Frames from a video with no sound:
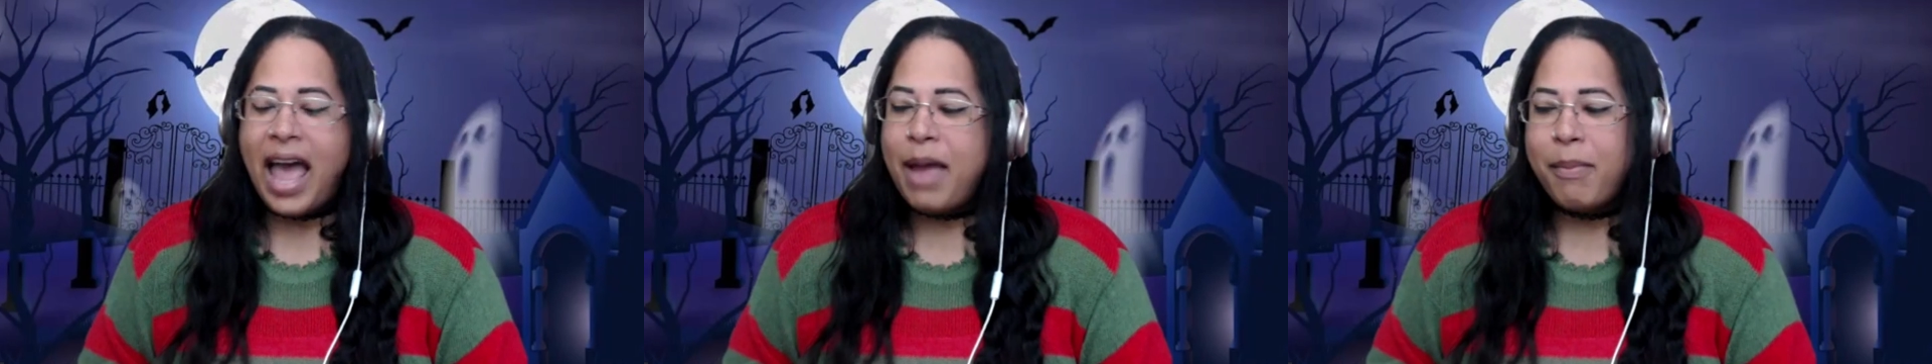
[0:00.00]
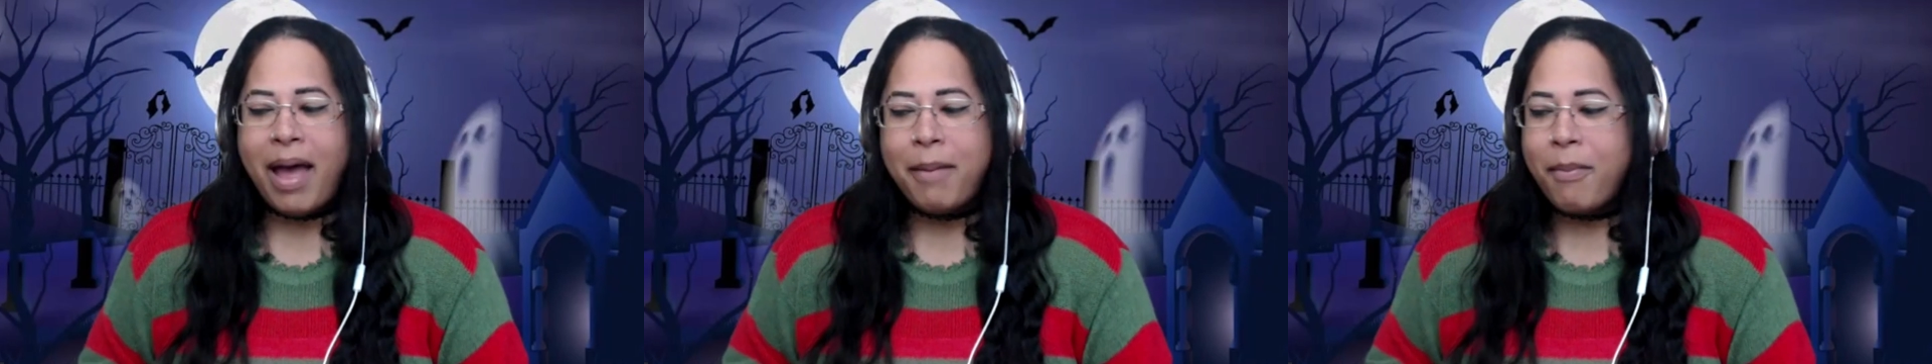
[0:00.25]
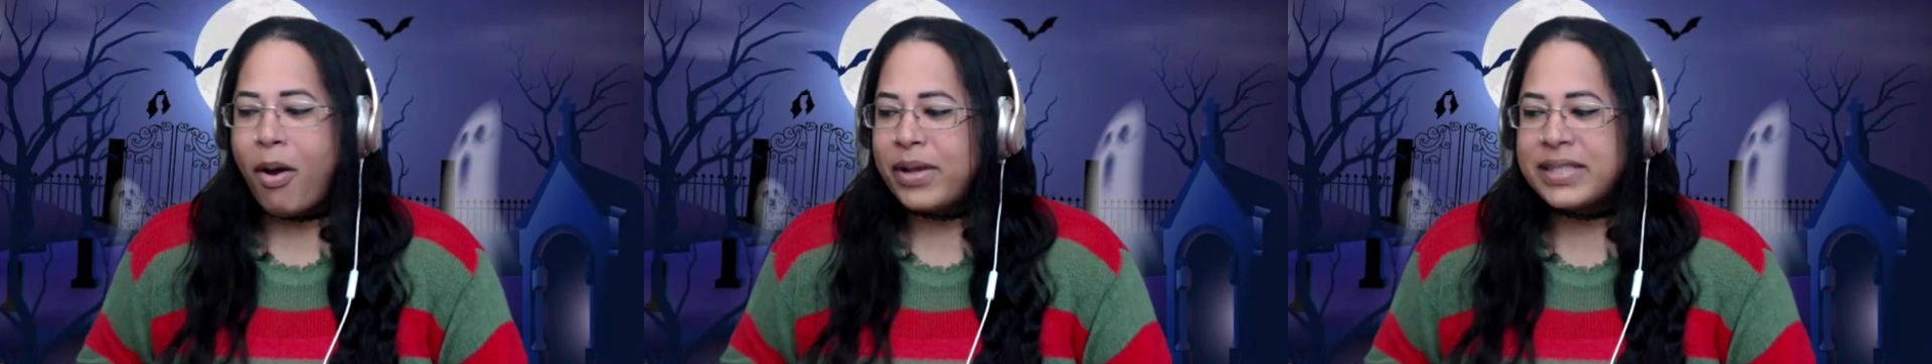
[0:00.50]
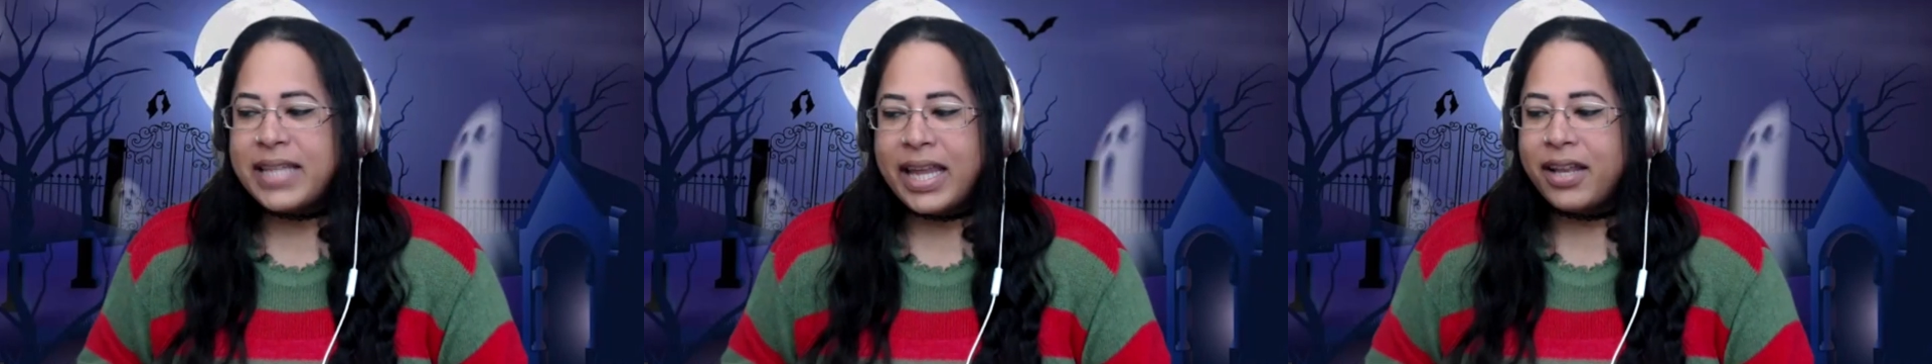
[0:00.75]
I'm
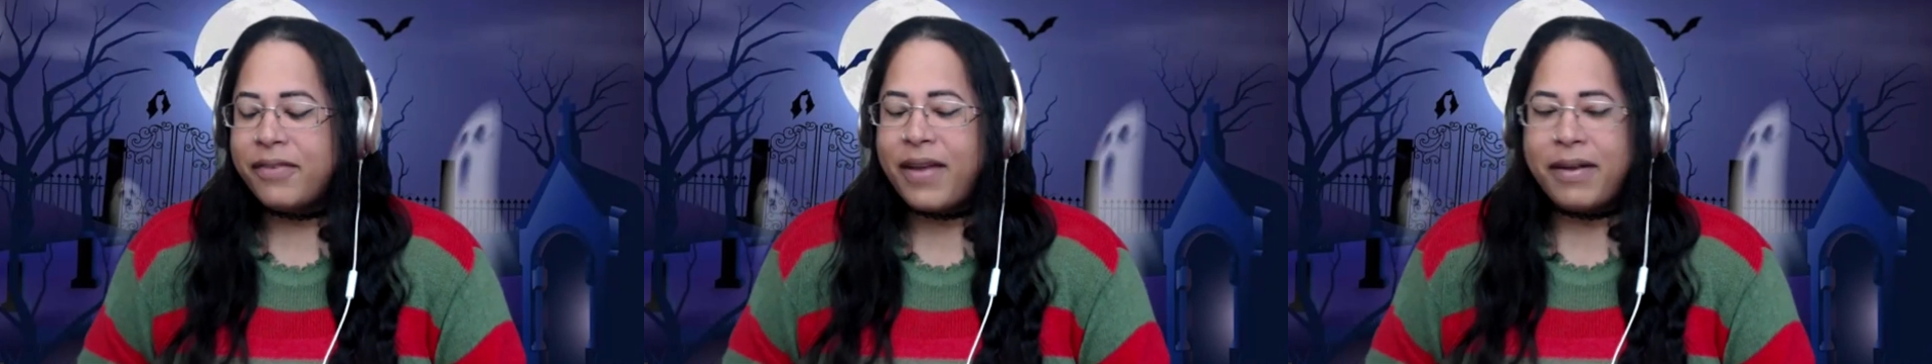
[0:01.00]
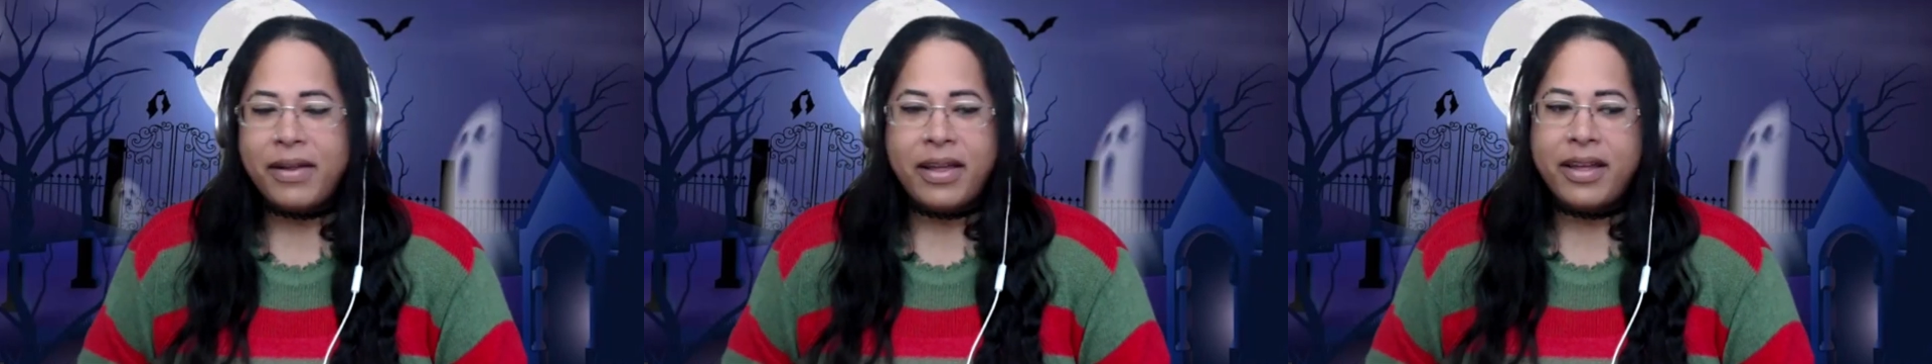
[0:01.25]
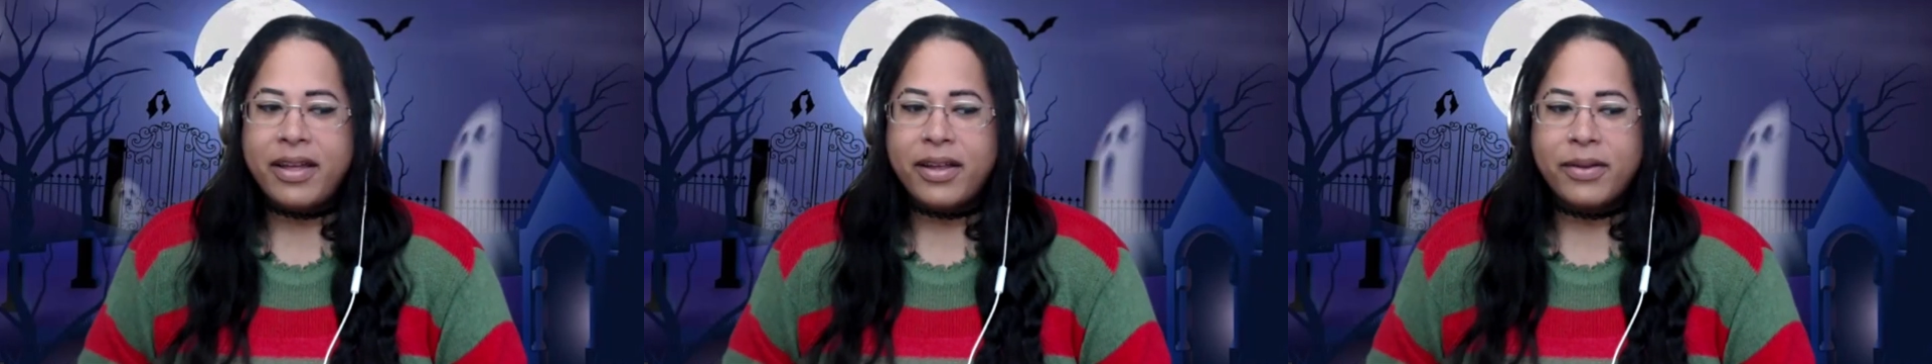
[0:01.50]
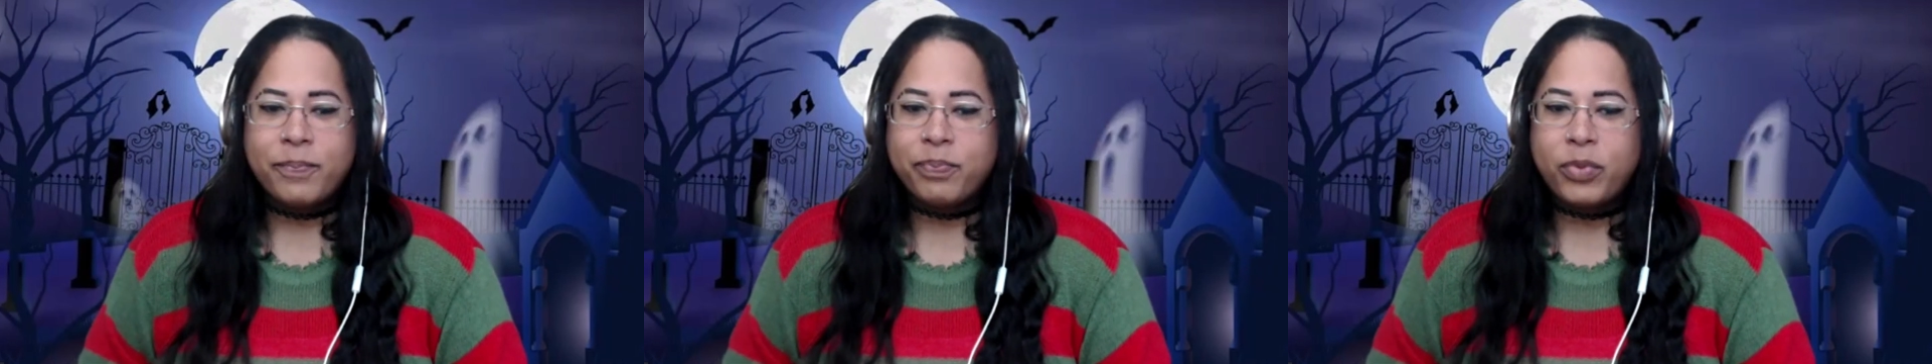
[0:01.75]
always thinking
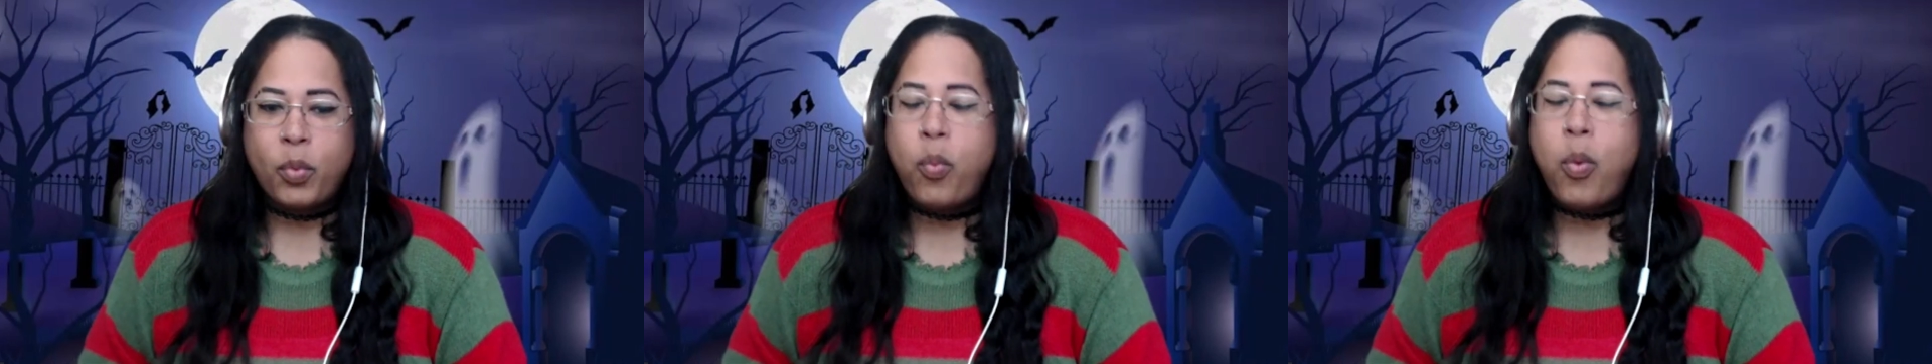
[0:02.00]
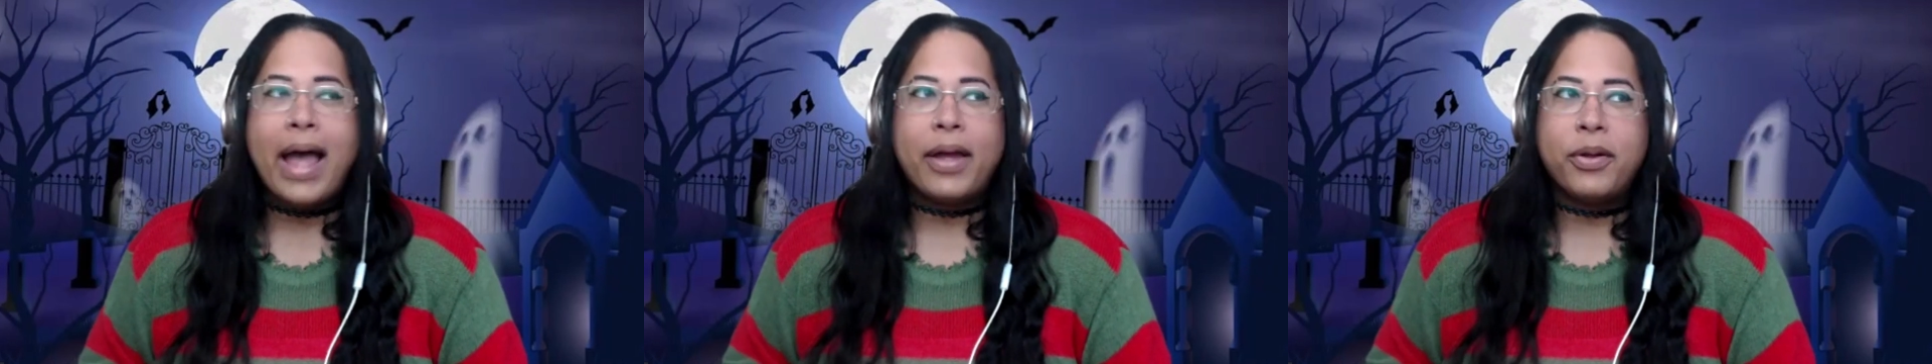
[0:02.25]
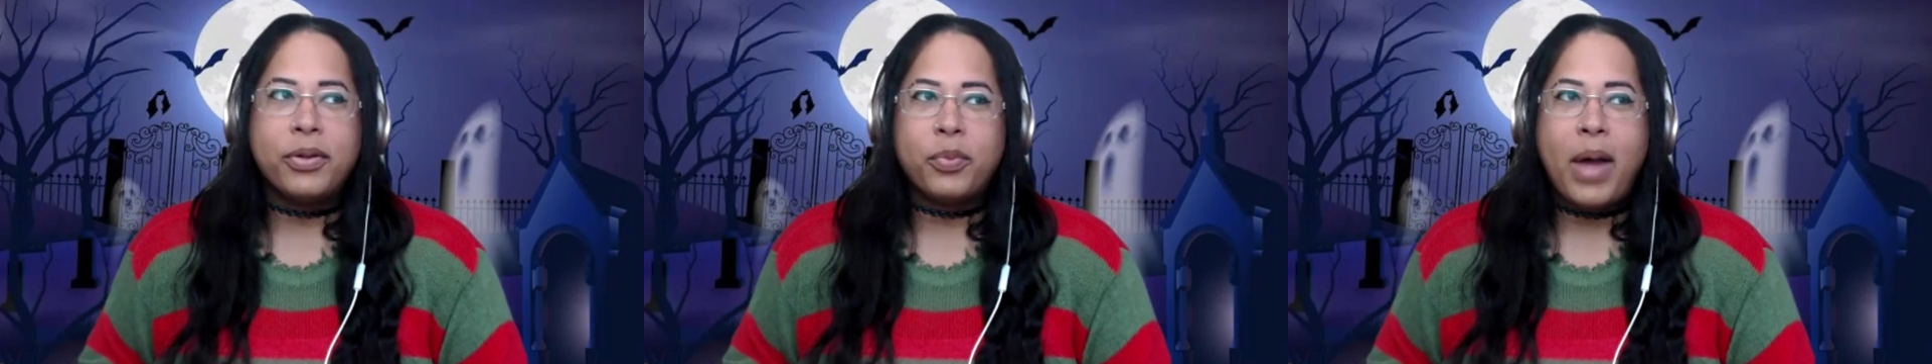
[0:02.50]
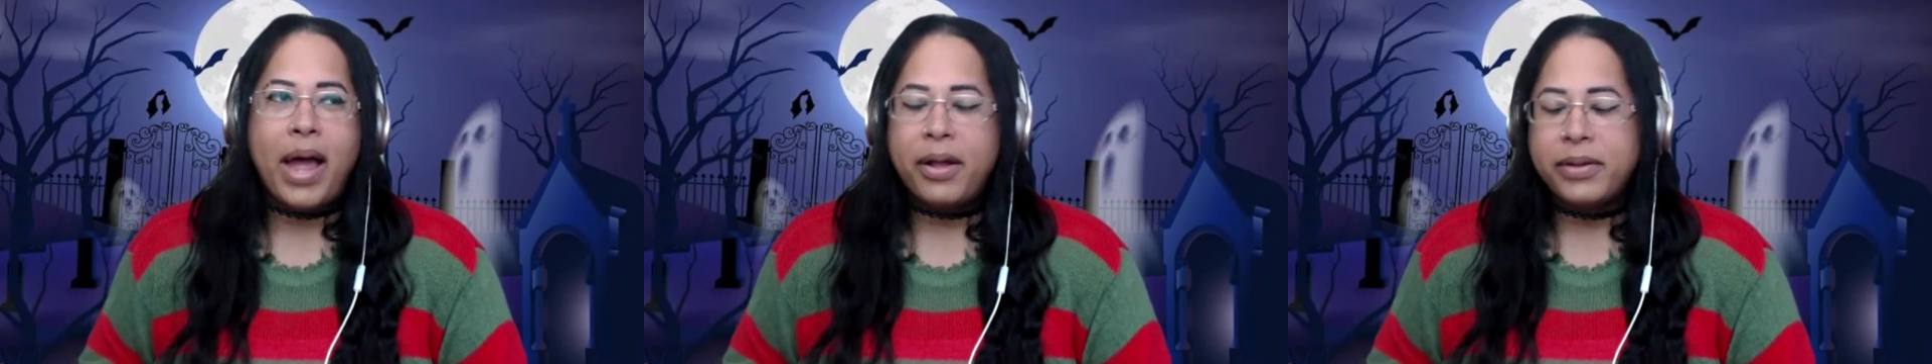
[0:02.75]
about
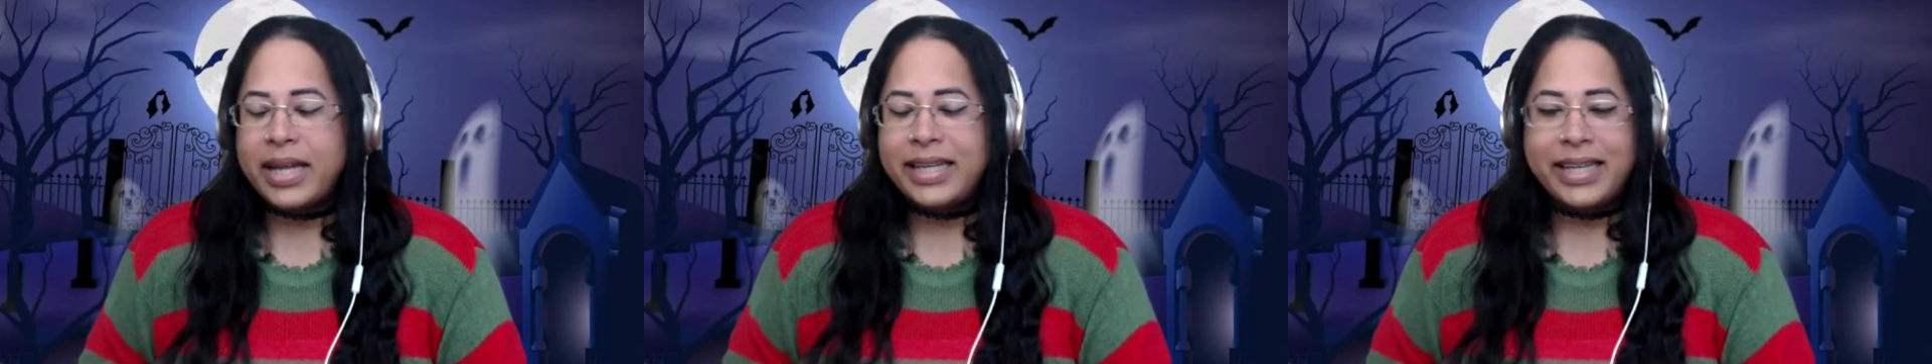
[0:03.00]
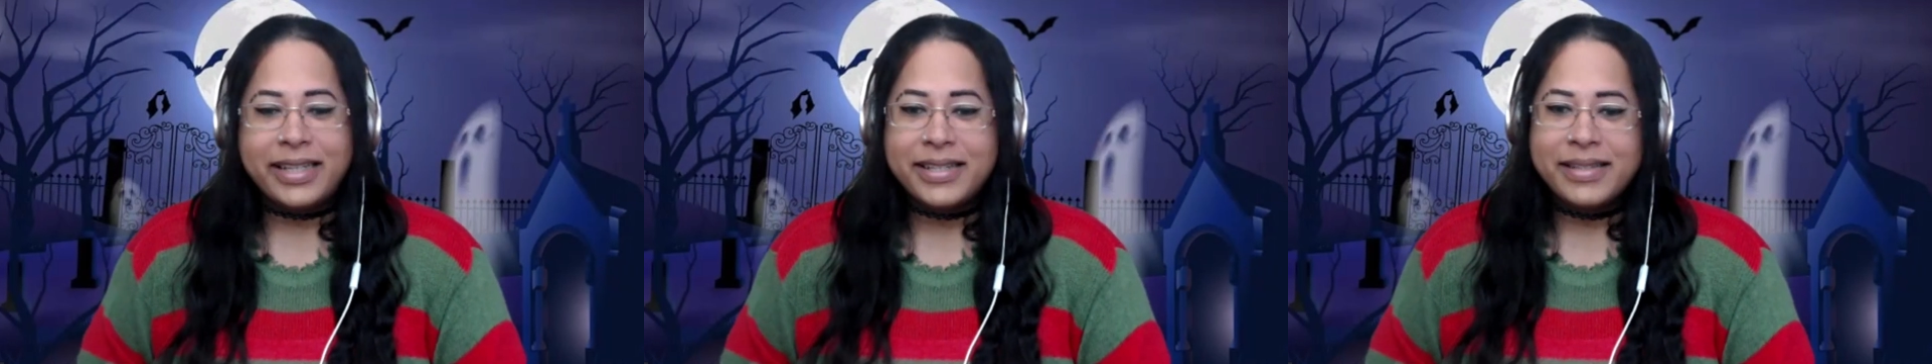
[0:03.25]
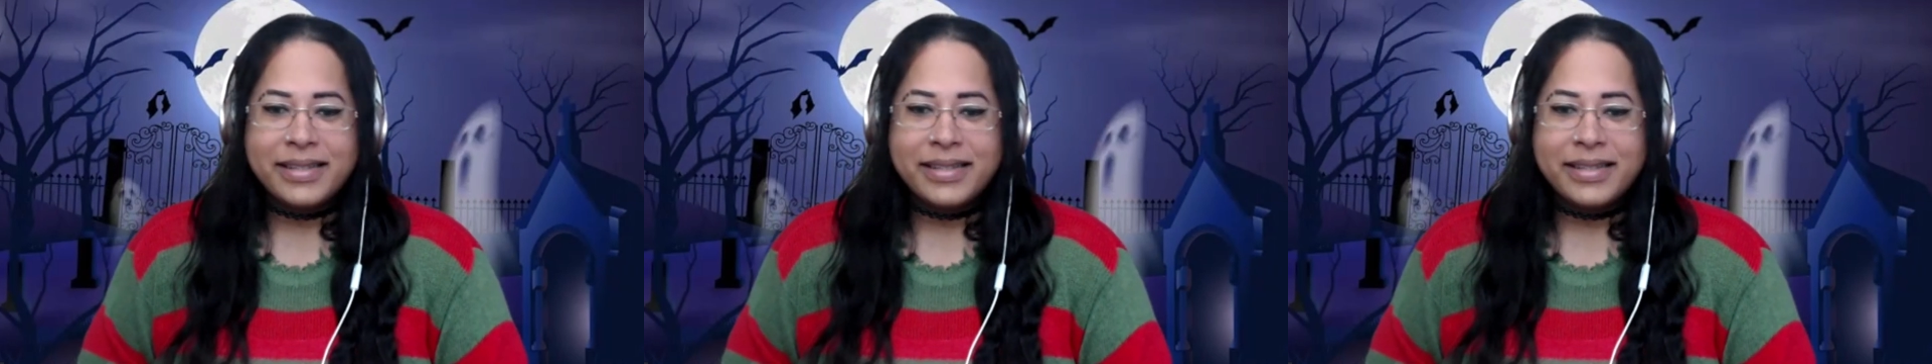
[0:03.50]
wild ideas.